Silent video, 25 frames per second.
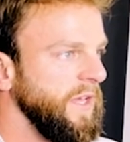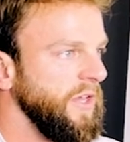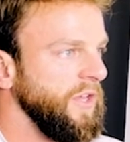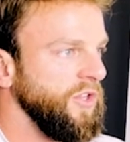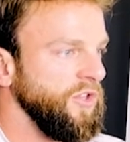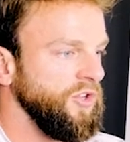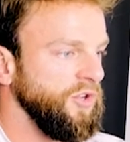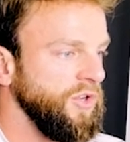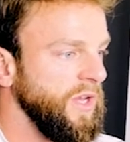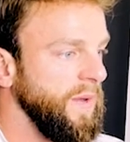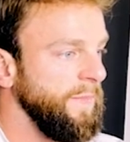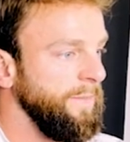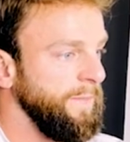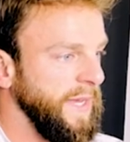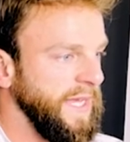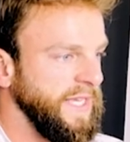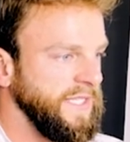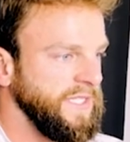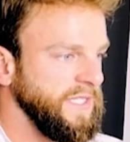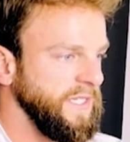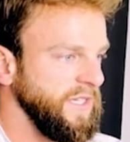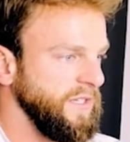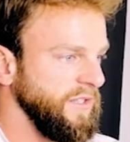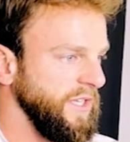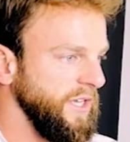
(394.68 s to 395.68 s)
you can
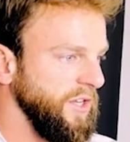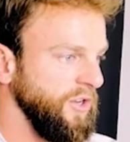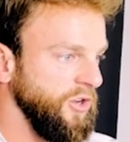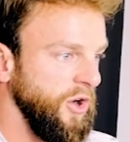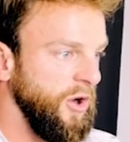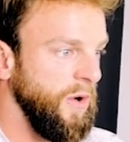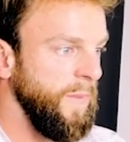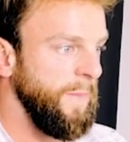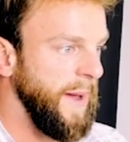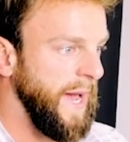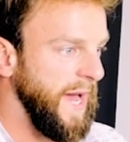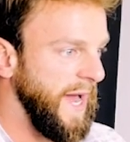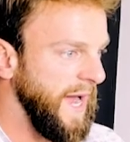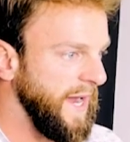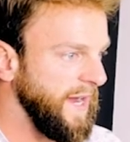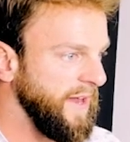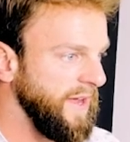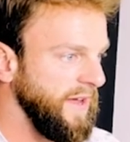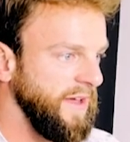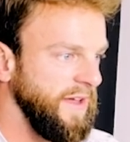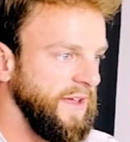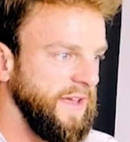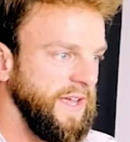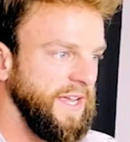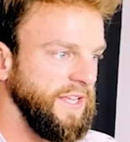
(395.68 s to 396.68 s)
basically go back
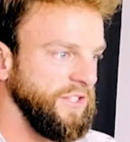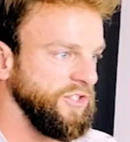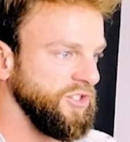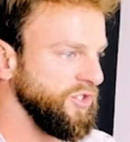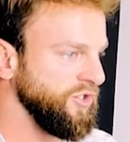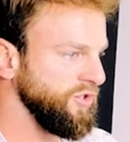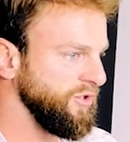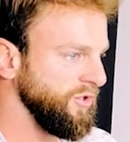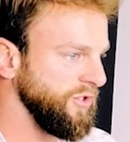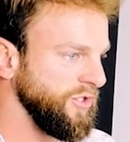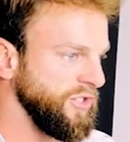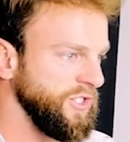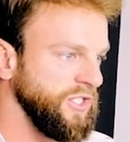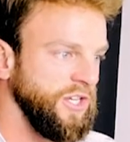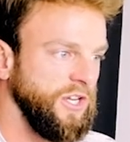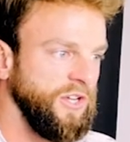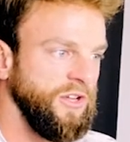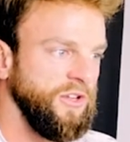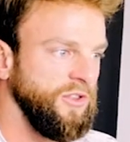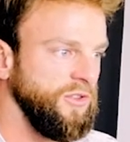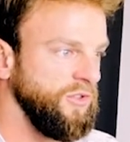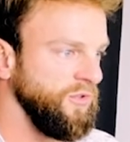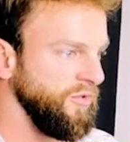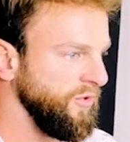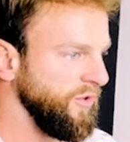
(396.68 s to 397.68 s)
and search
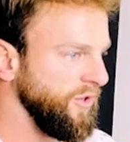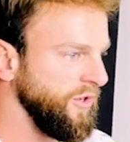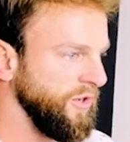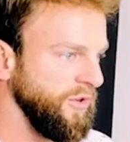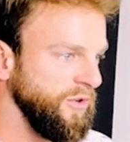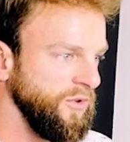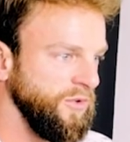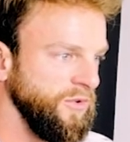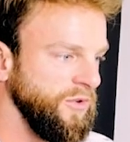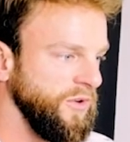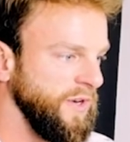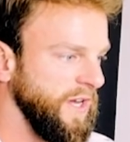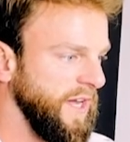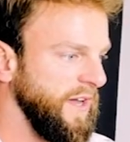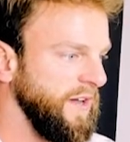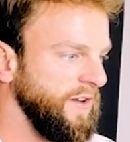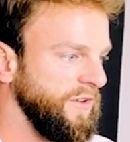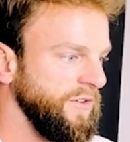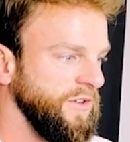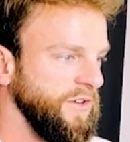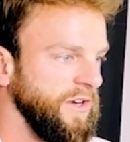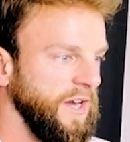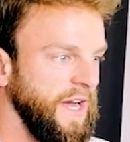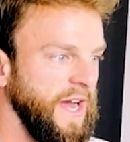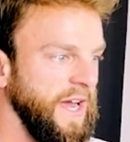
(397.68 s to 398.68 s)
through your Google
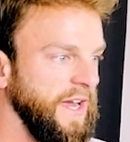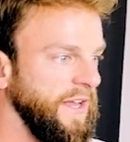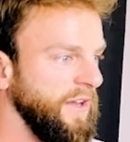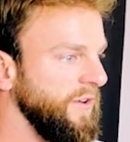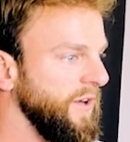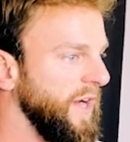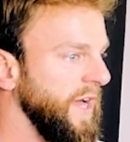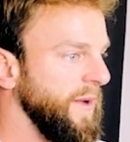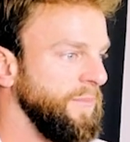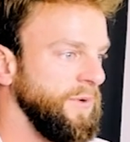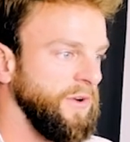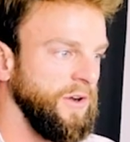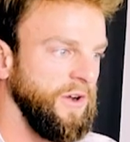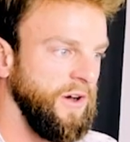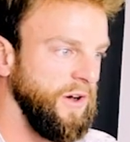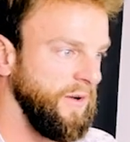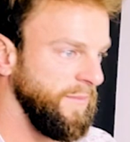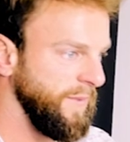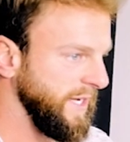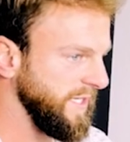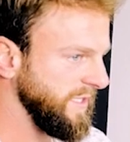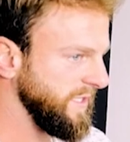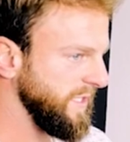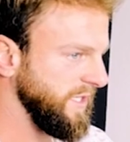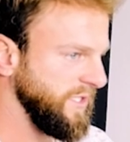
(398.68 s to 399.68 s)
Calendar. I know I put all
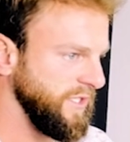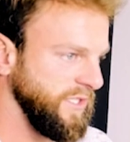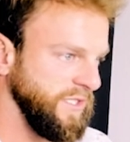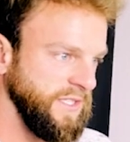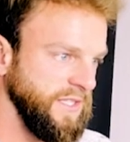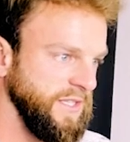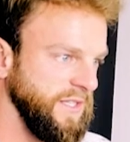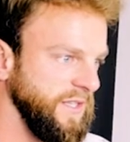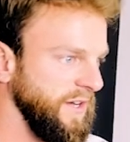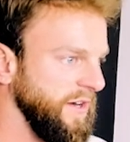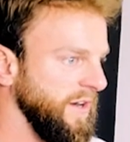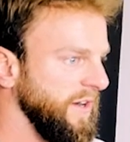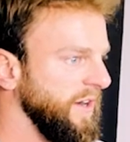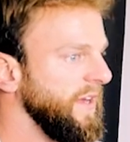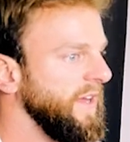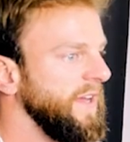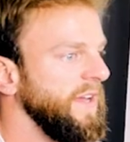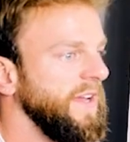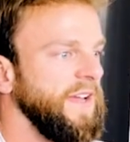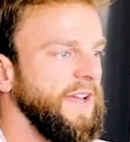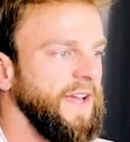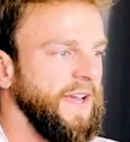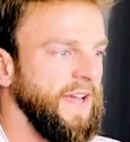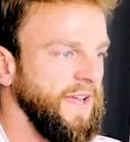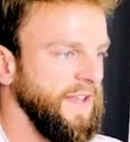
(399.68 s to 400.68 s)
my sessions in there
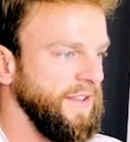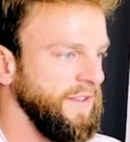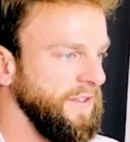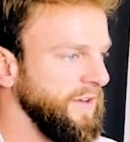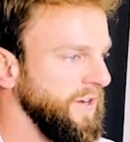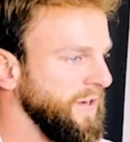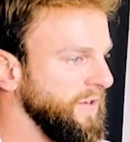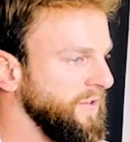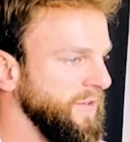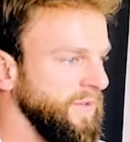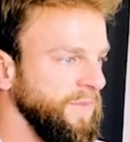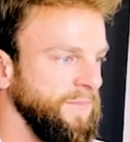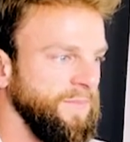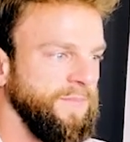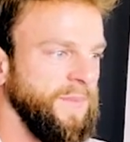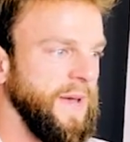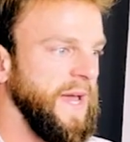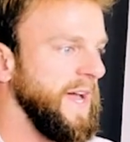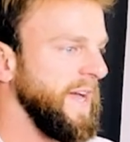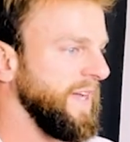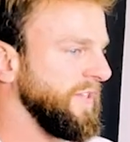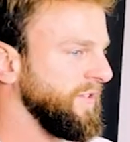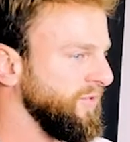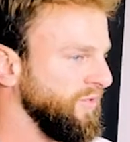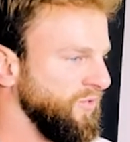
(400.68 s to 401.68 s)
and looked
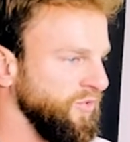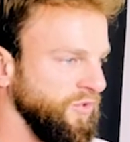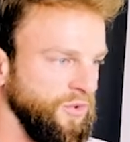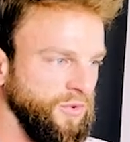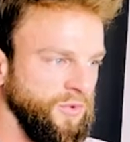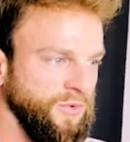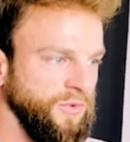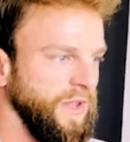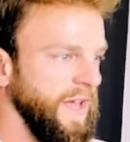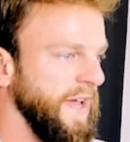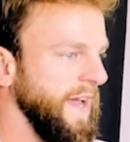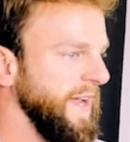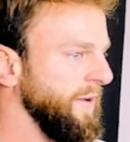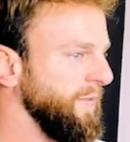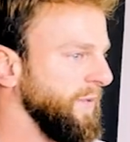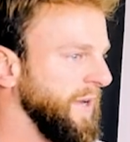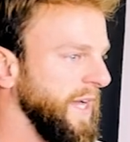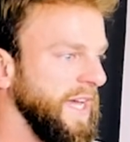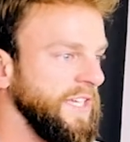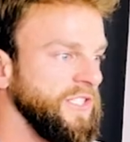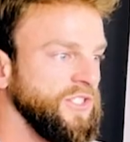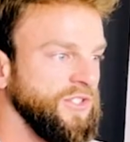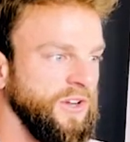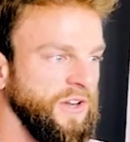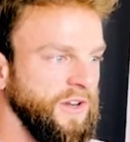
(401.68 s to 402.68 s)
back through, like, when
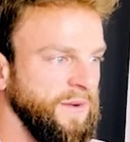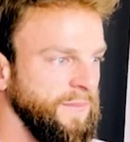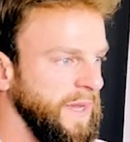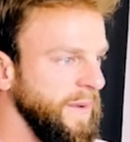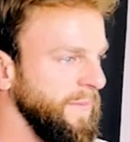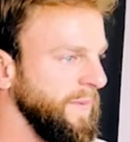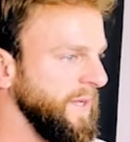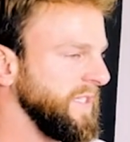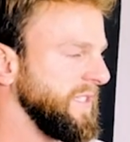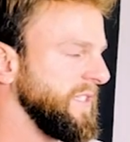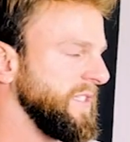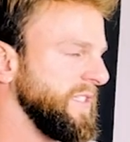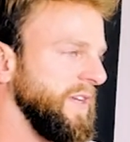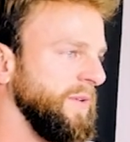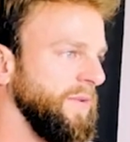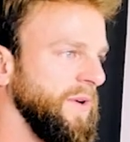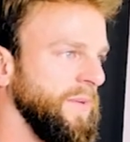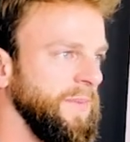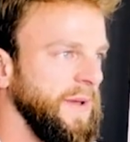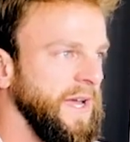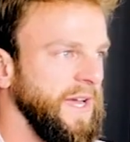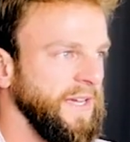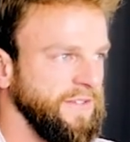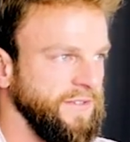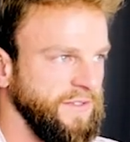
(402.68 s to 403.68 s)
I started my business, I went
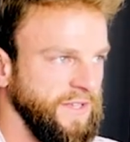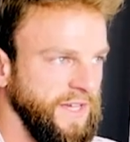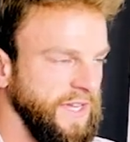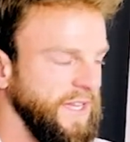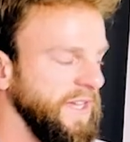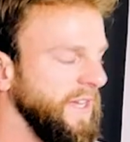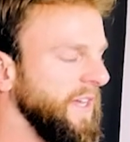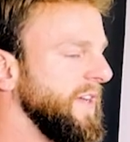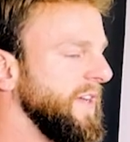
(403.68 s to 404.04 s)
back to like